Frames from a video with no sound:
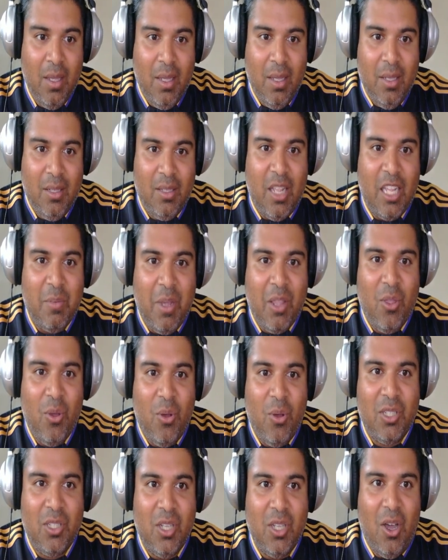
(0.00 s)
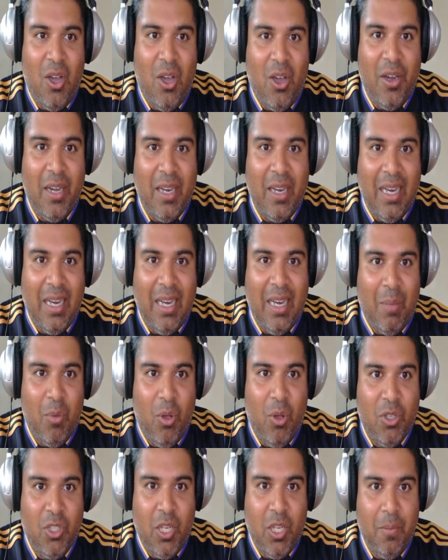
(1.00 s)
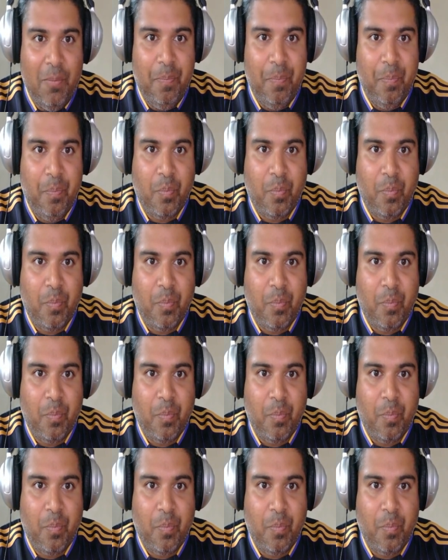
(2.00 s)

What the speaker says: So that's my thoughts on Liam Lawson.